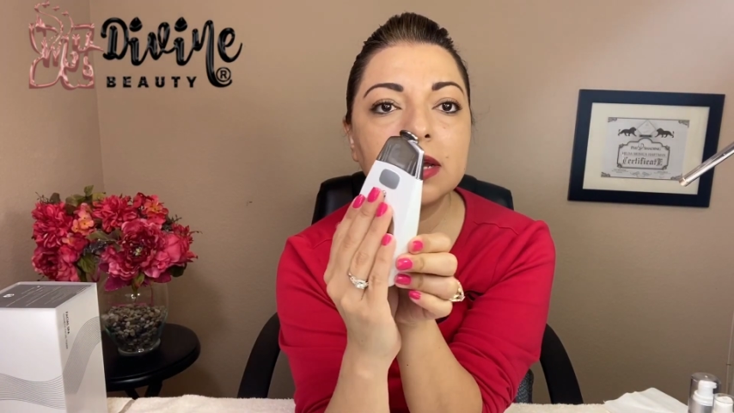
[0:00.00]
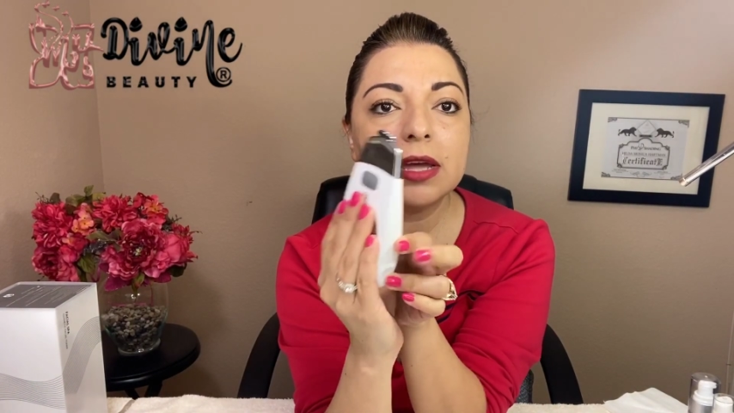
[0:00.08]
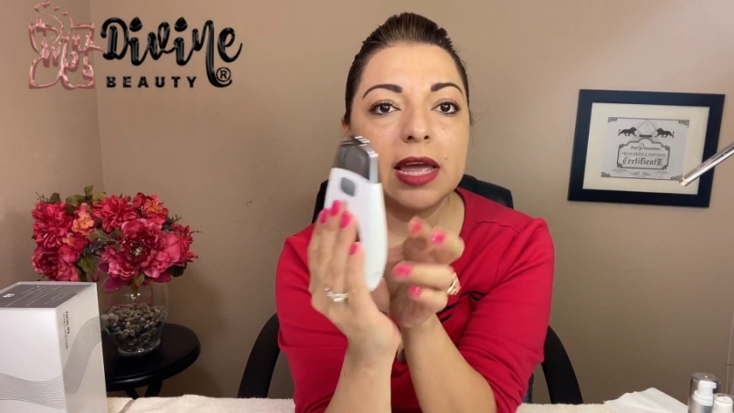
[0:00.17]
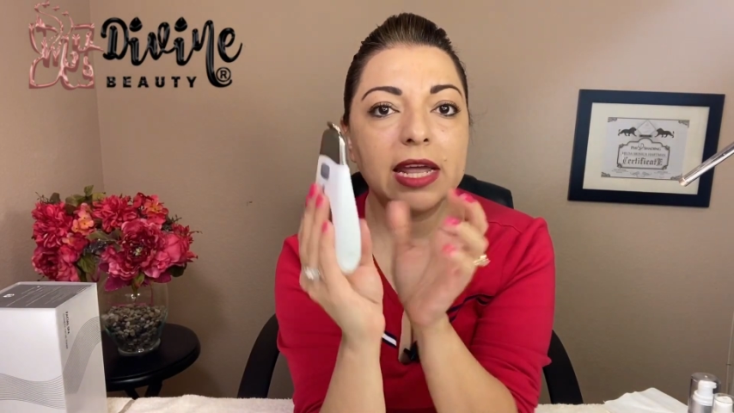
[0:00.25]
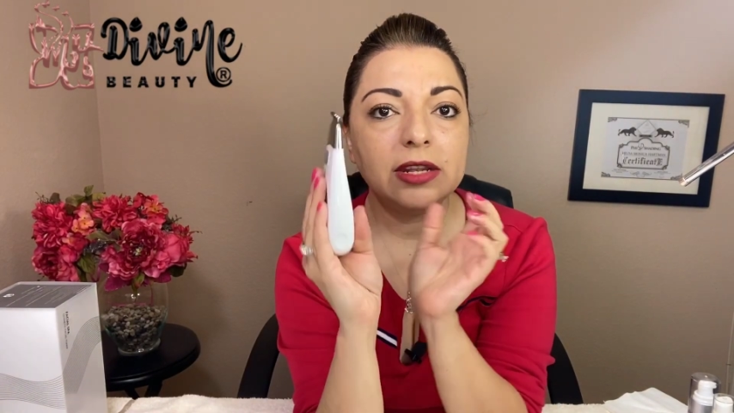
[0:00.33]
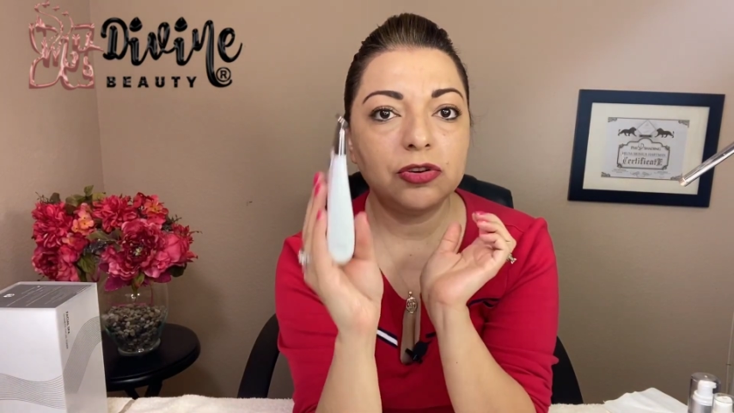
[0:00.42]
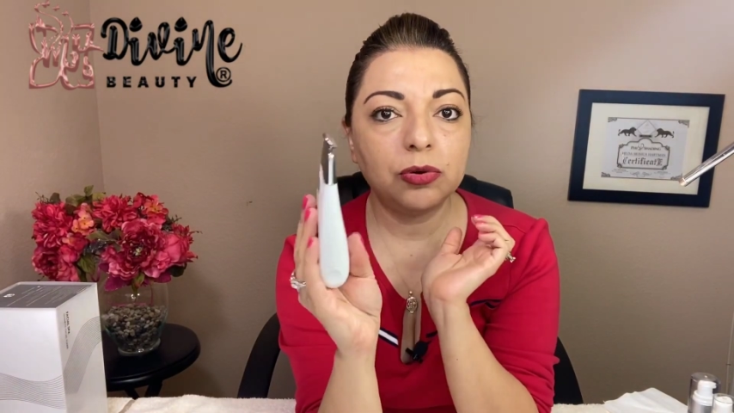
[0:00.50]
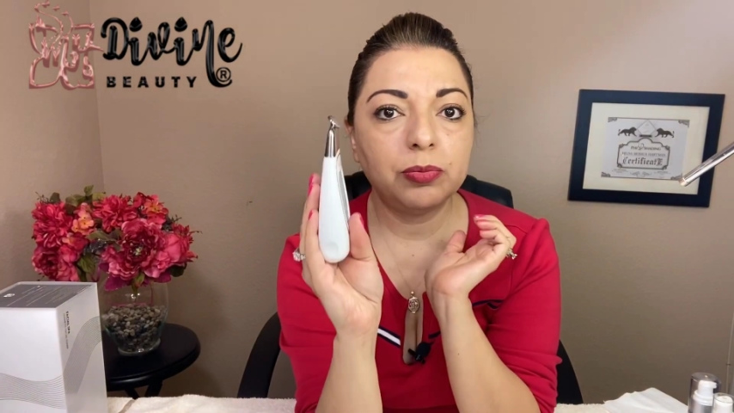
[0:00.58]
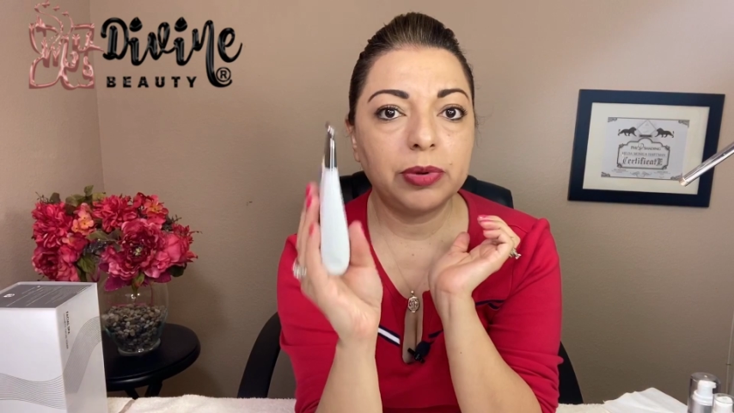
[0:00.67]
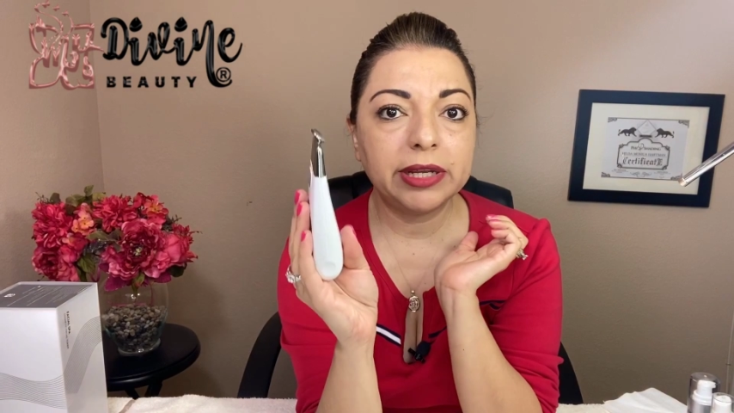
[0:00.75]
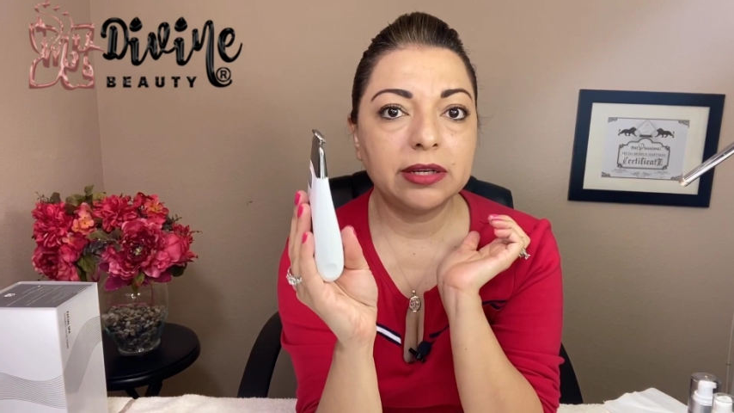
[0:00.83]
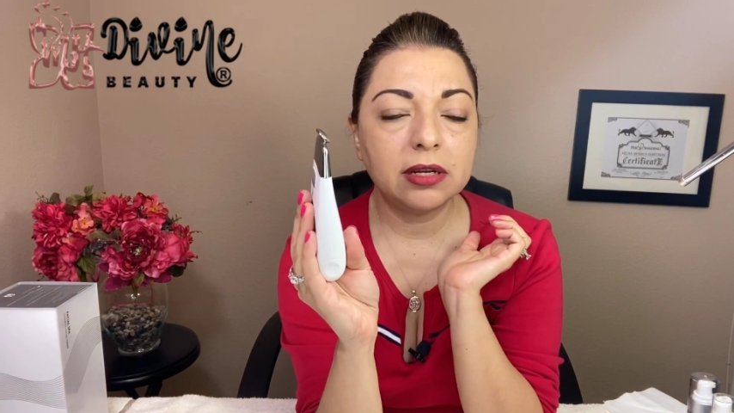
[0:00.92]
and don't
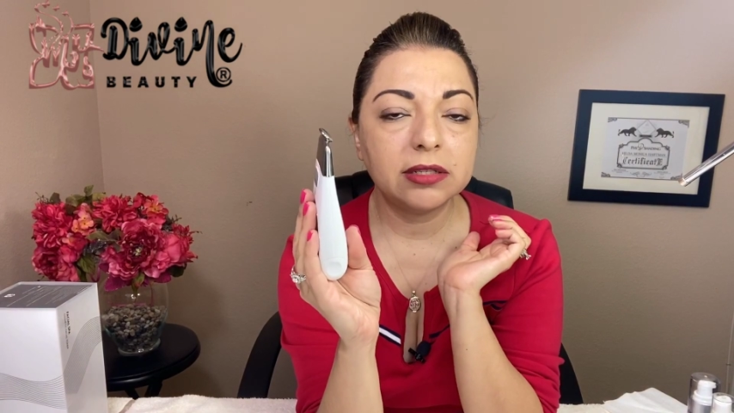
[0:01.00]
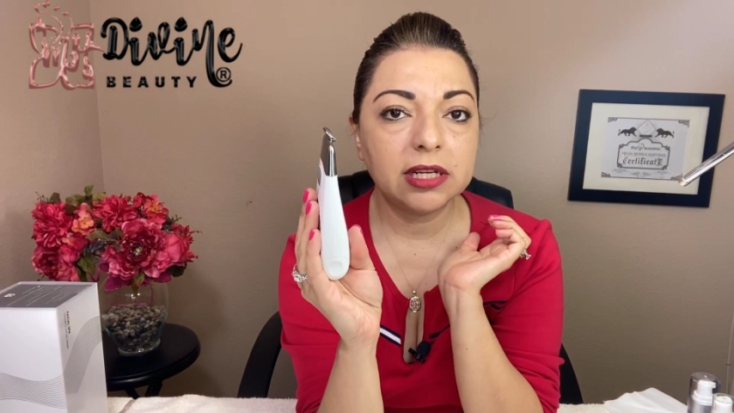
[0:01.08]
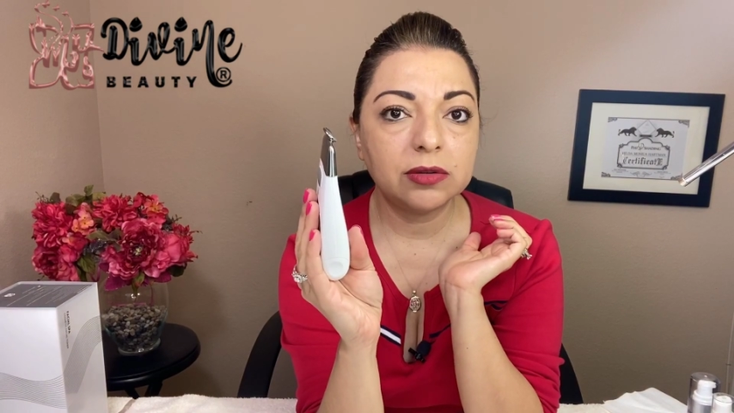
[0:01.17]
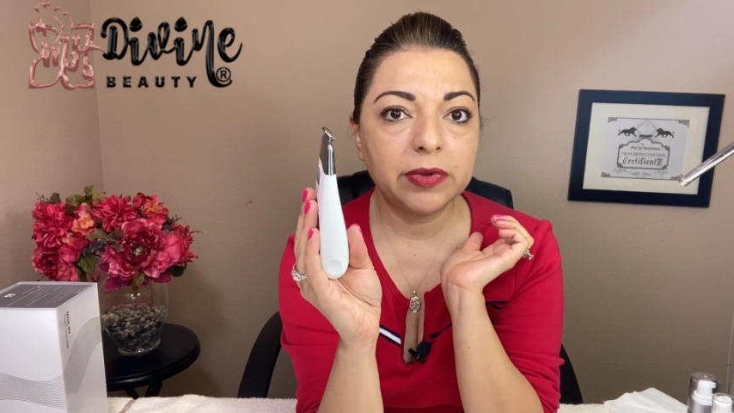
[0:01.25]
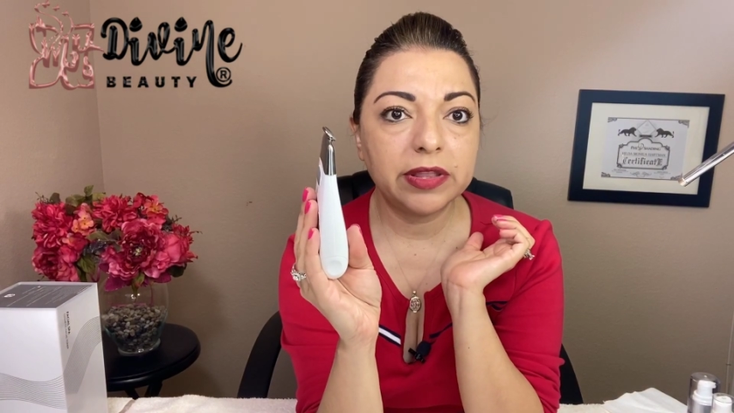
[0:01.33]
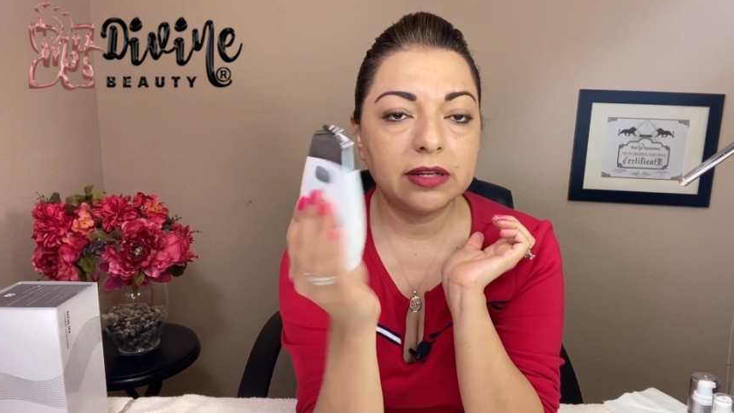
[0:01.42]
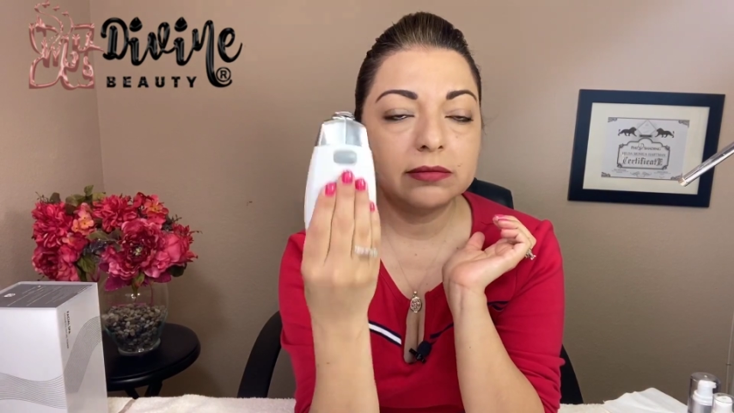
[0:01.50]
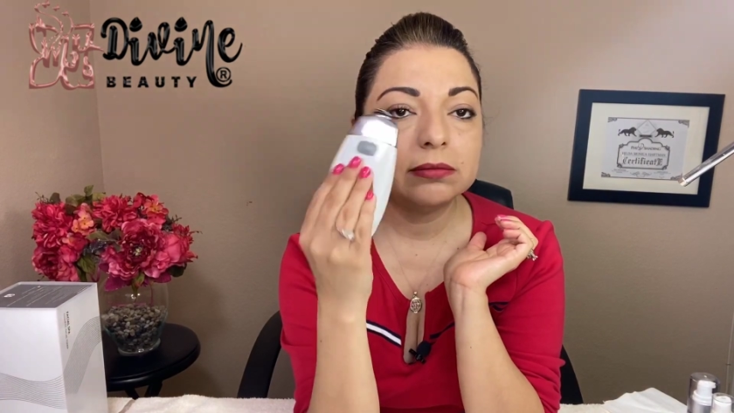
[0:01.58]
break contact with it.